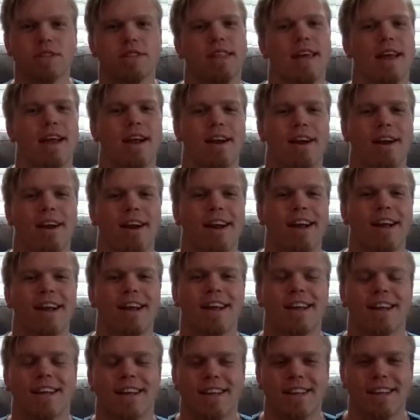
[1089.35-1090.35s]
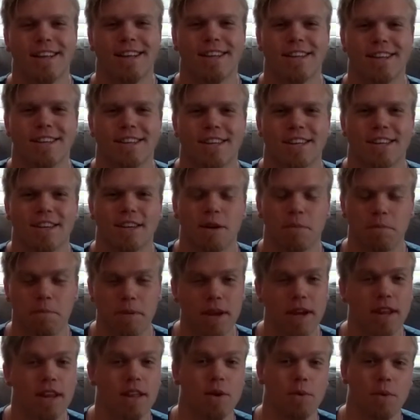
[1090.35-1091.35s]
there
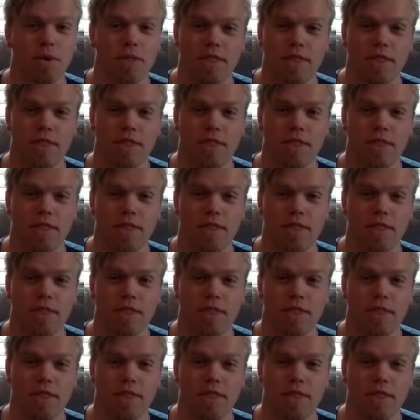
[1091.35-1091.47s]
competing